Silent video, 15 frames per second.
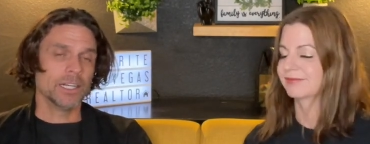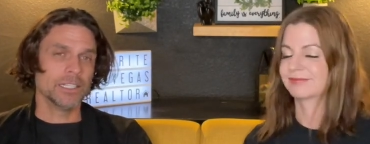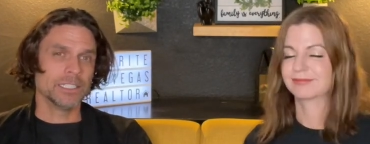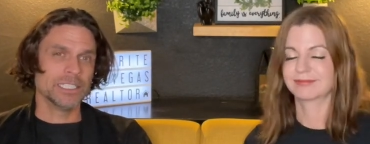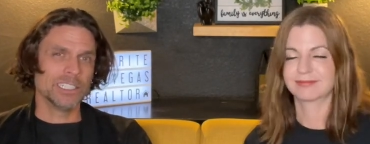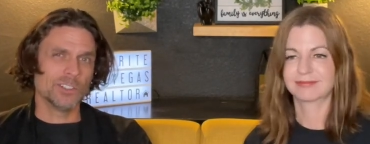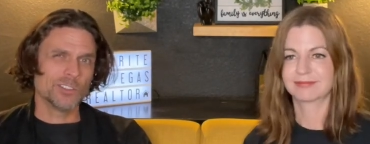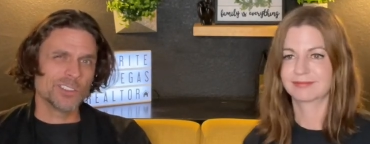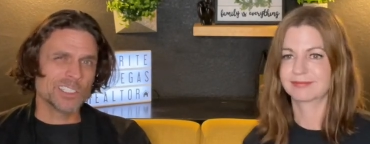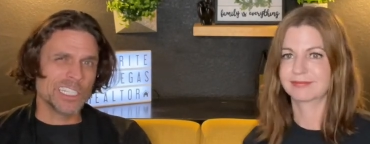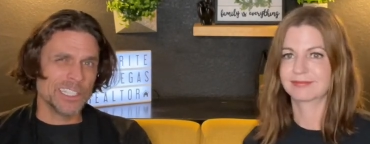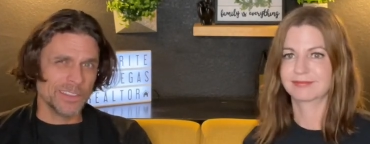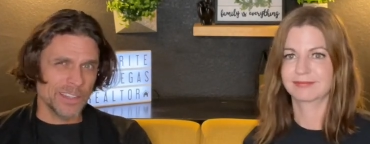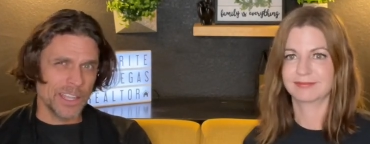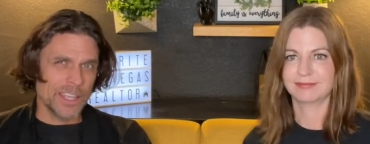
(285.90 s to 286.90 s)
Speaker 1: You know,
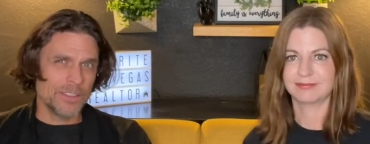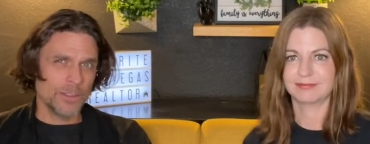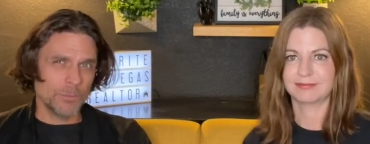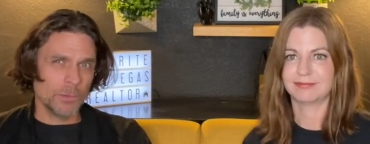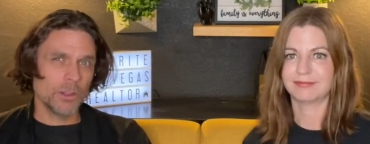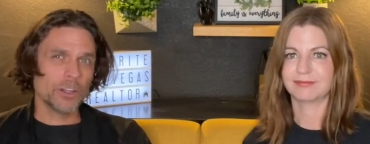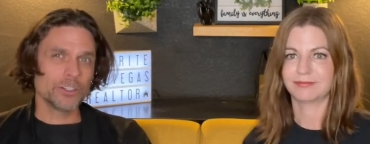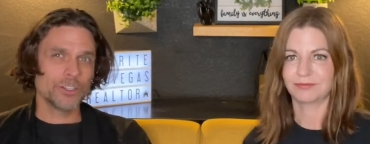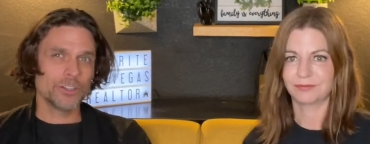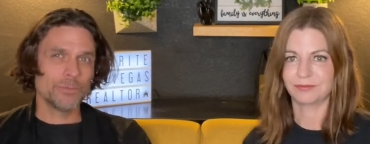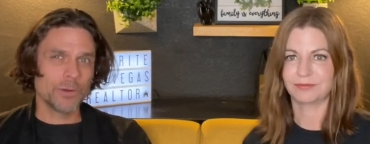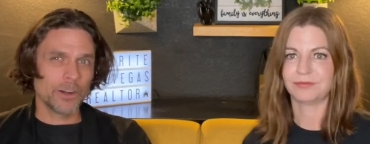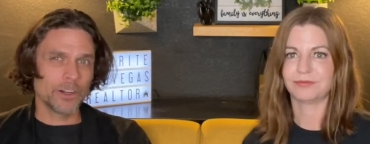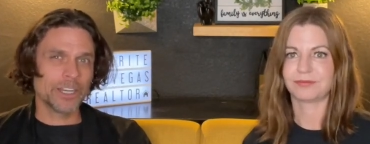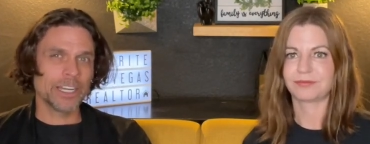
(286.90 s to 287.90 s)
in the luxury
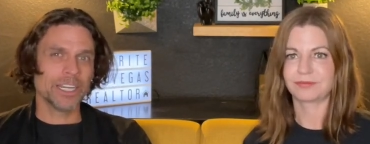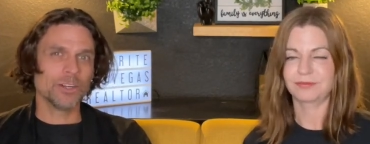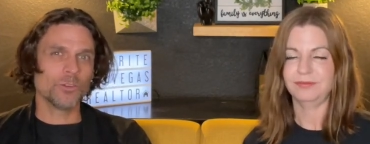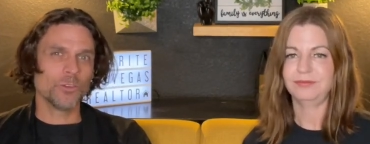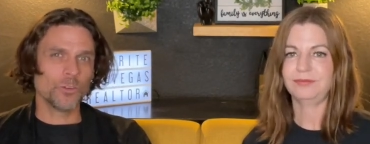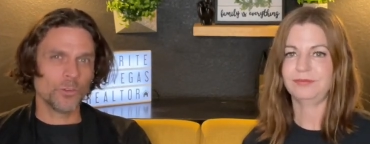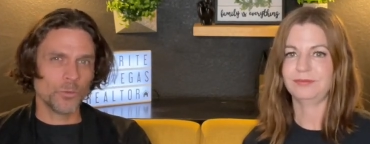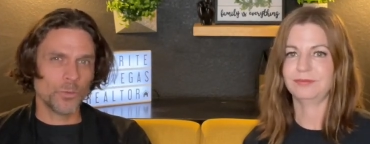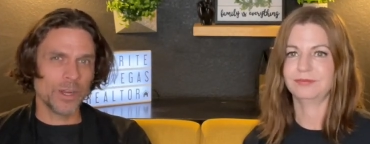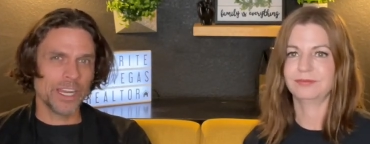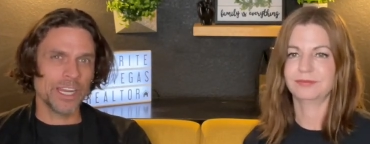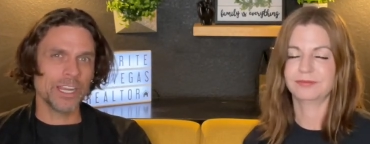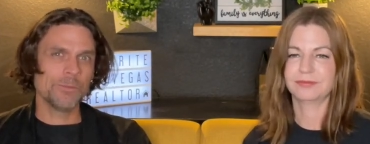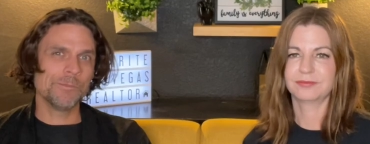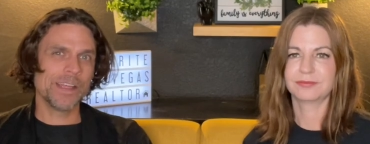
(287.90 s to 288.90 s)
market,
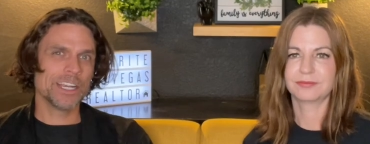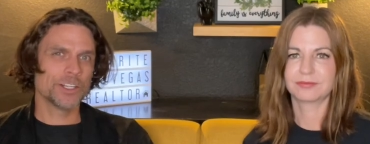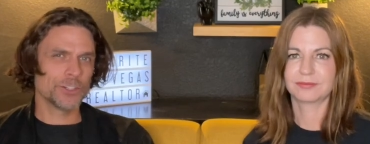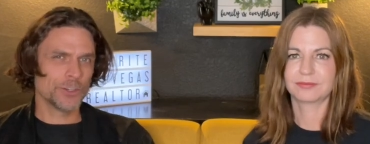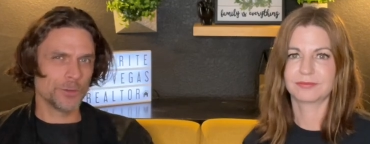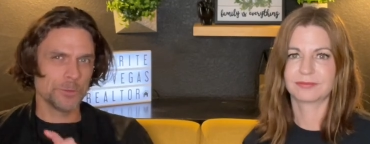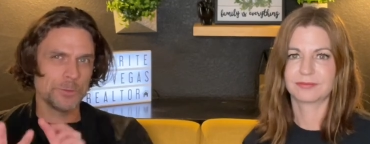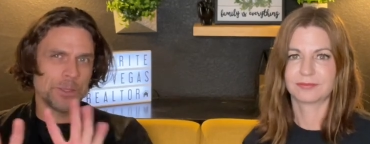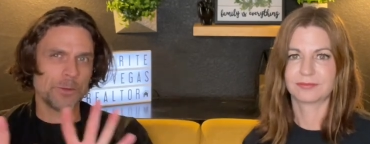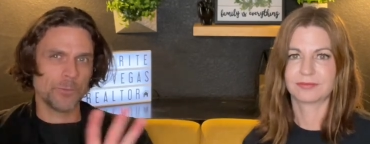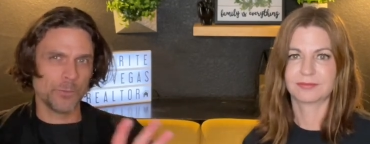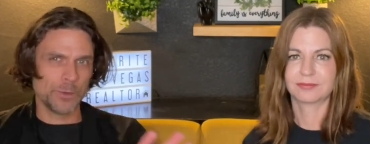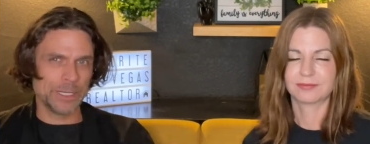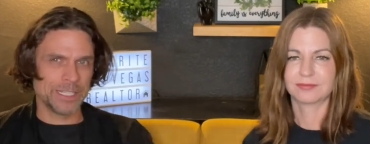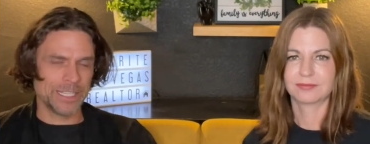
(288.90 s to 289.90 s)
we make sure that
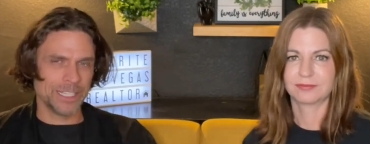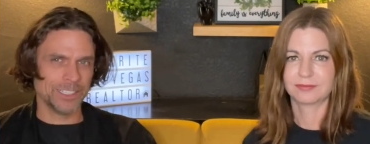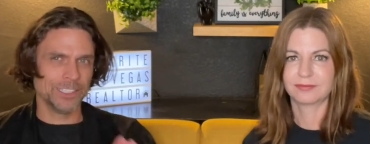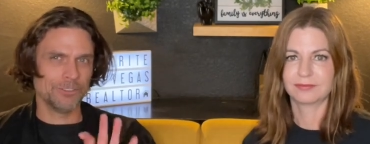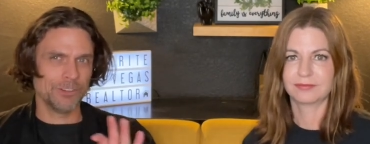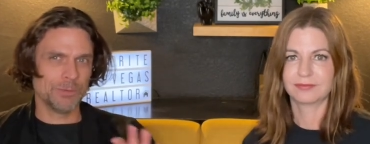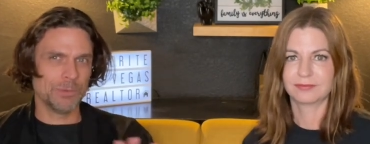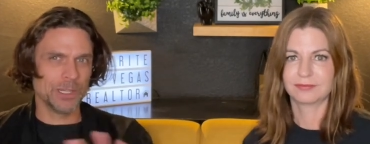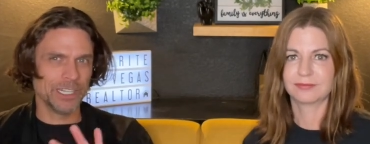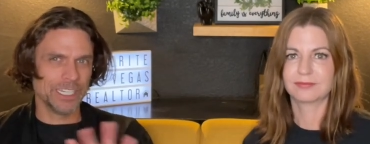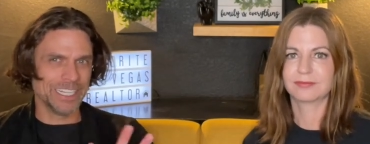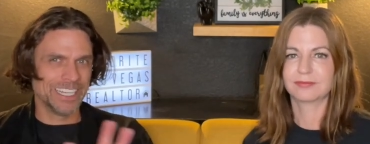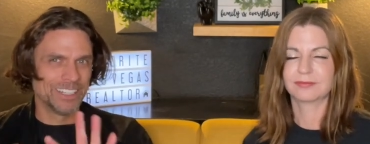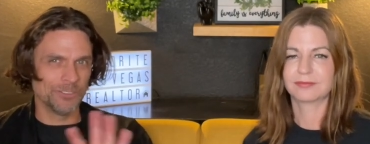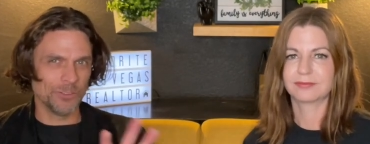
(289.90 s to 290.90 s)
we tell everybody
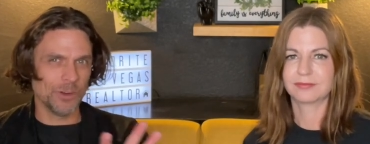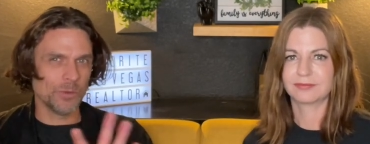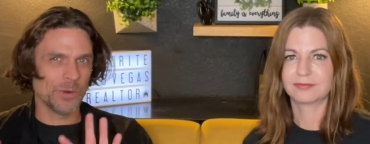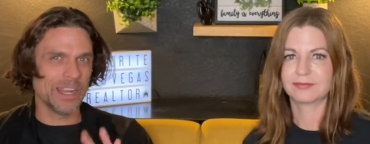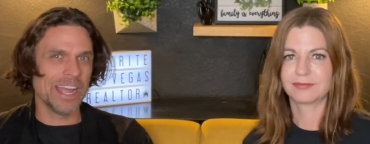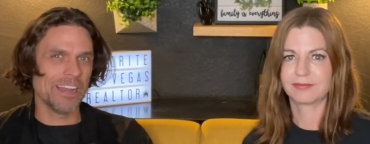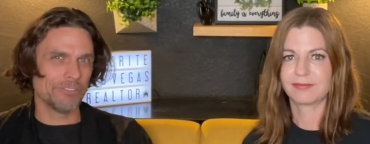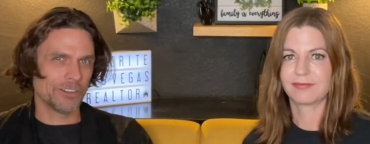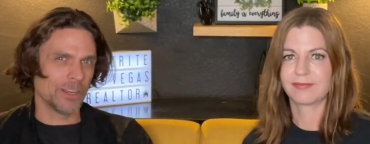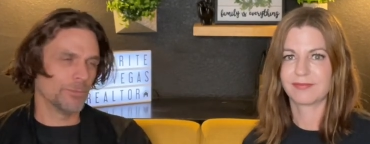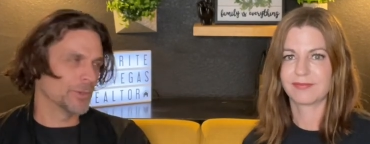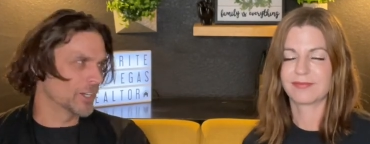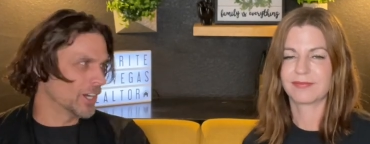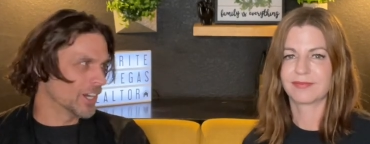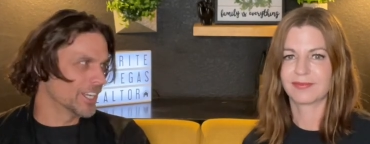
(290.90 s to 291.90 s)
what we have coming
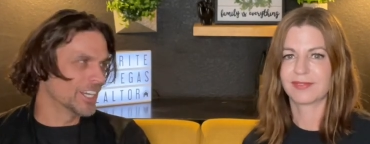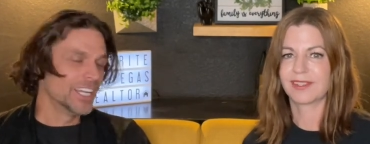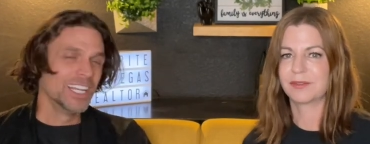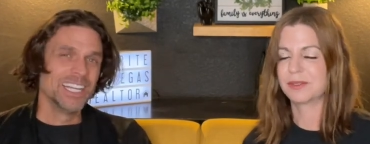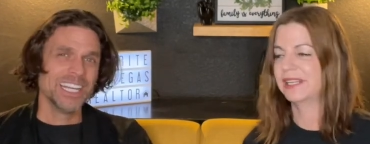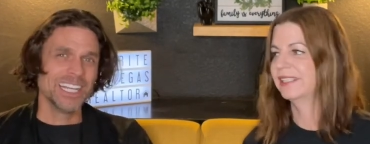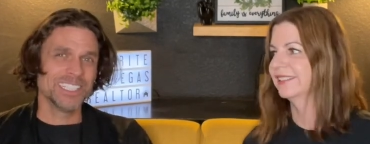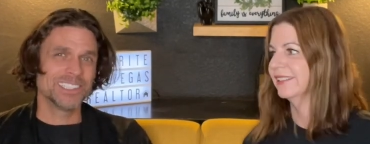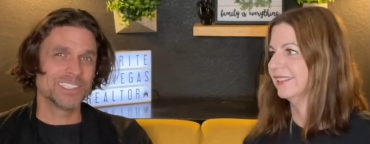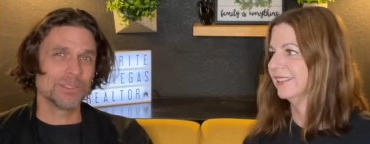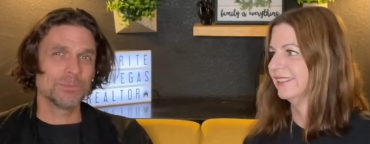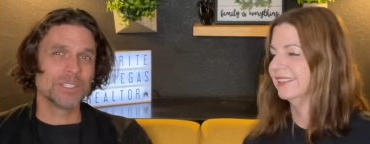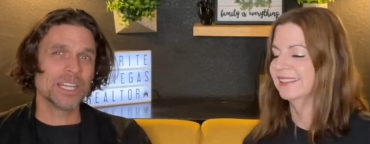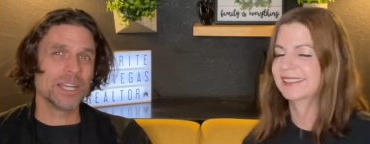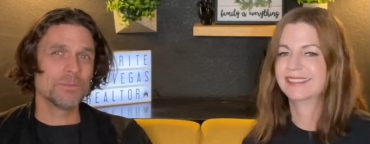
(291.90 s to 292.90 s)
on. Right. And
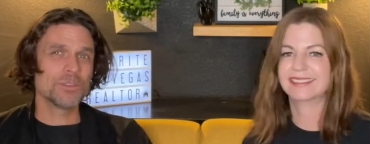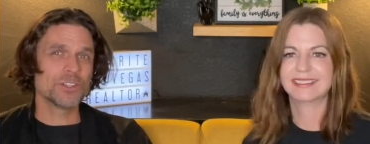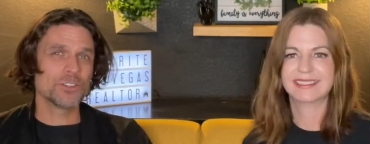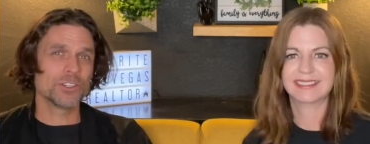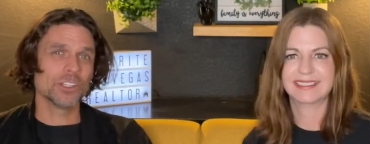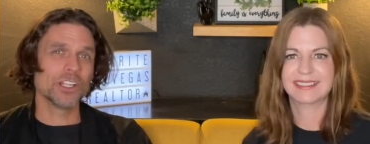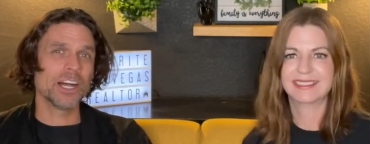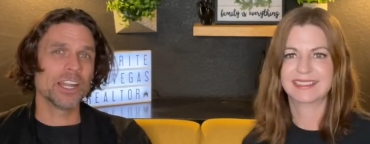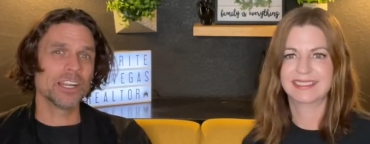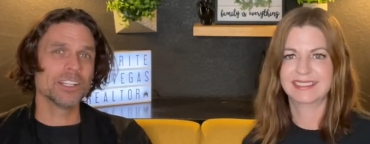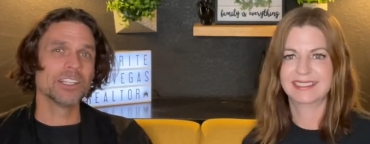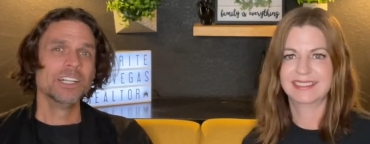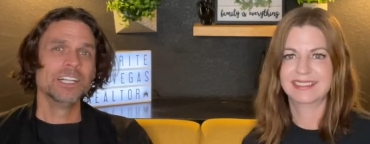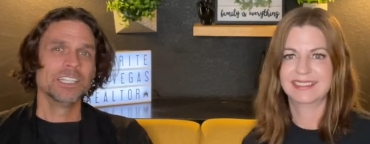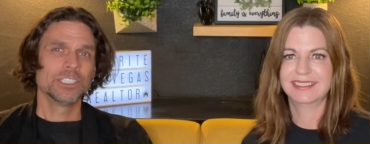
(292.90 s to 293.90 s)
sometimes there's a lot of
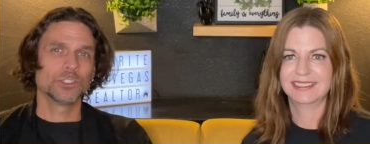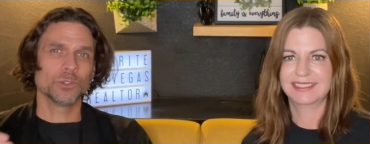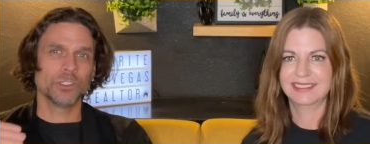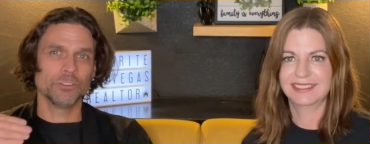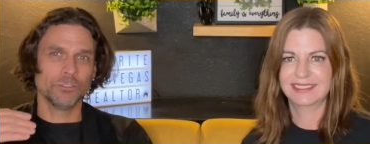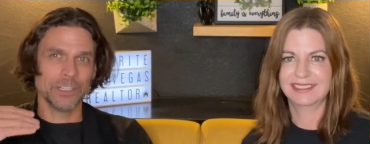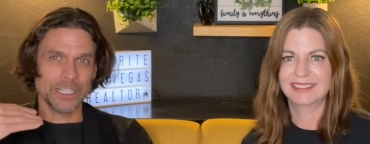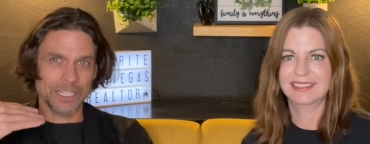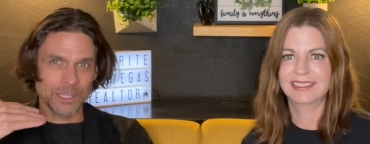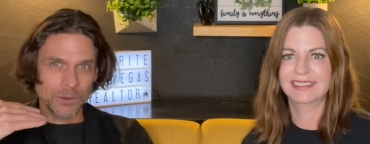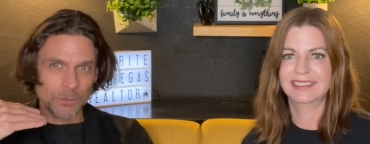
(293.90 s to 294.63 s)
sort of like